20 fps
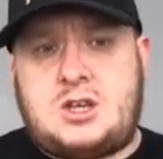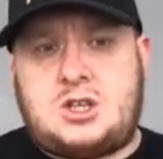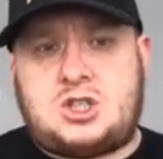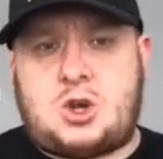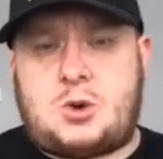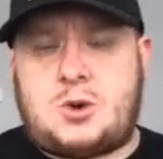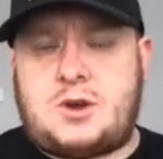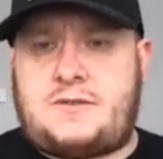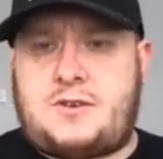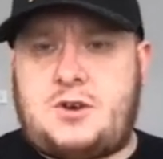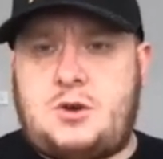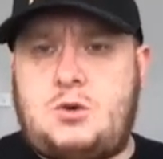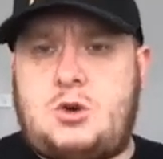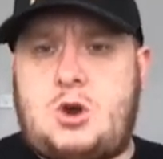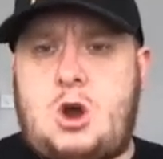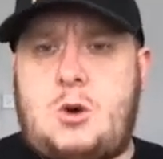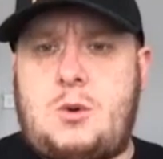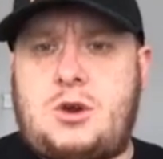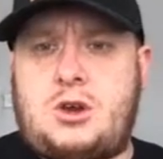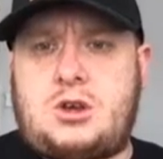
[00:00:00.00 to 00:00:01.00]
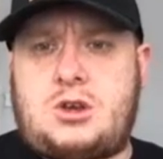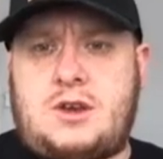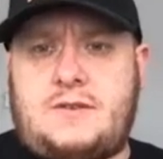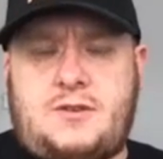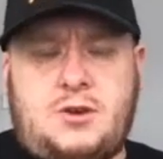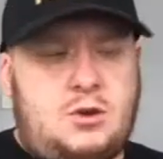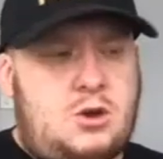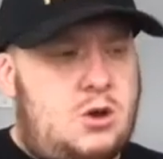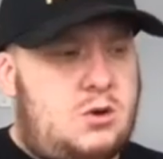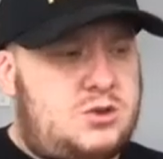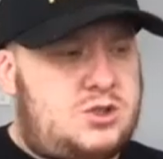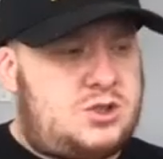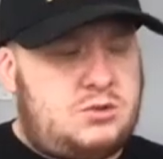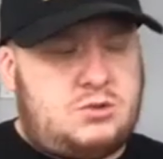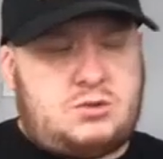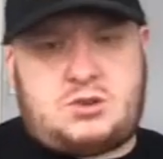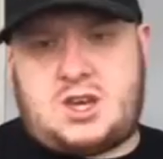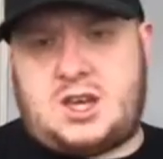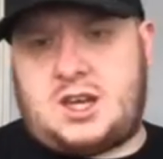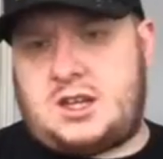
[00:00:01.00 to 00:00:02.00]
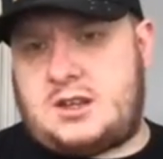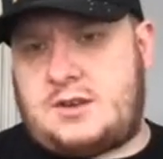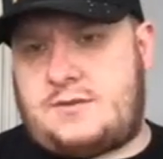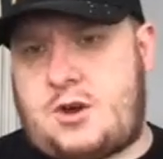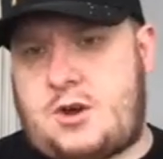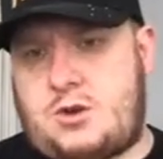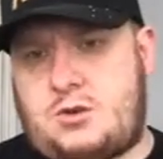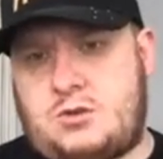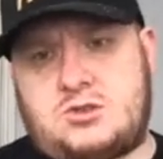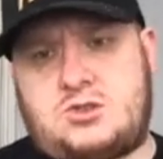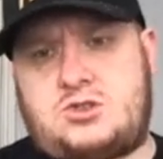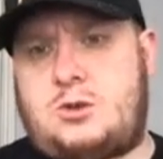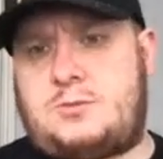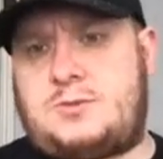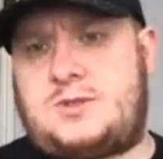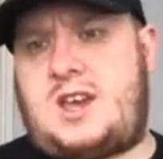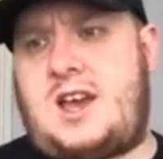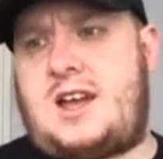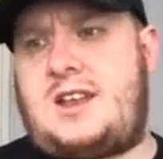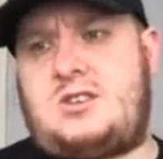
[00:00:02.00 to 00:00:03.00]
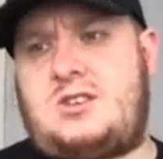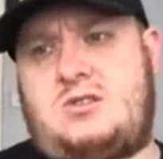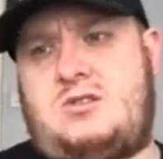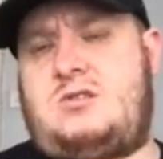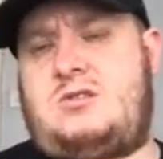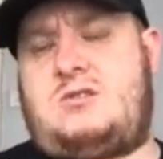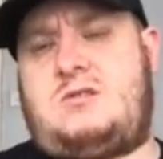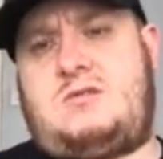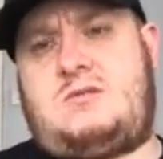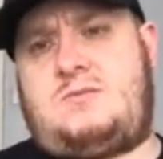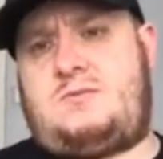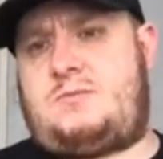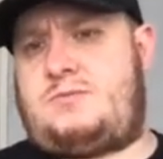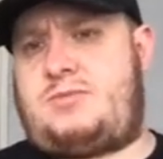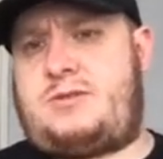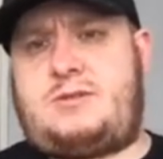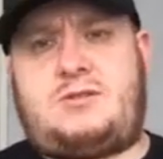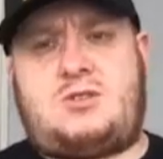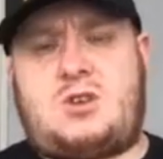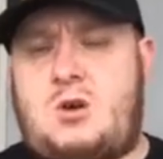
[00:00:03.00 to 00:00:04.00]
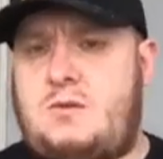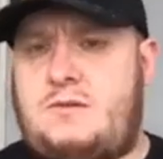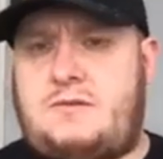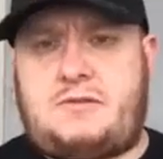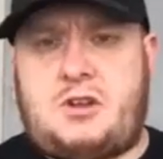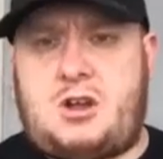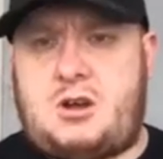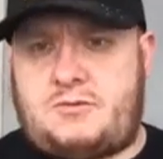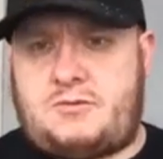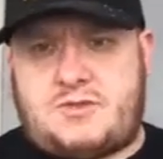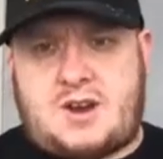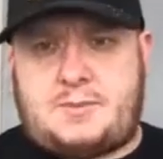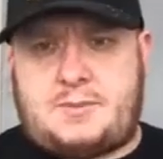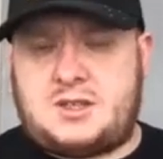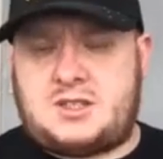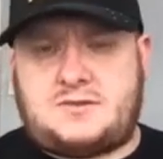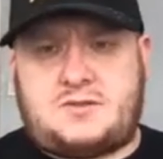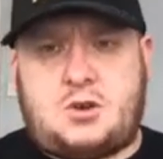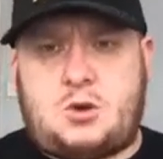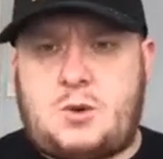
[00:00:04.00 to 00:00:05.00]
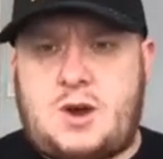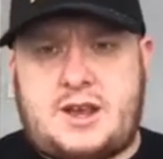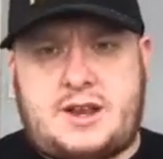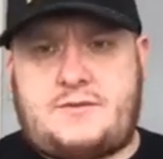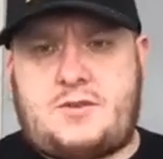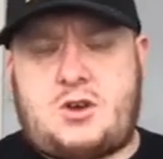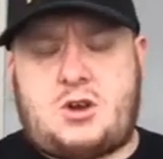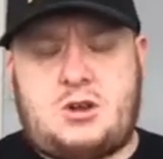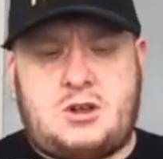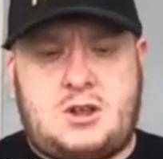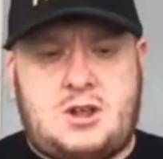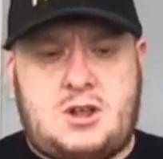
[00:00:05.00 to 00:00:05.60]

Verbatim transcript: So if you go if you go to King of the Ronalds, Dub Scandal, Don't Flop, Rappies Full, whatever,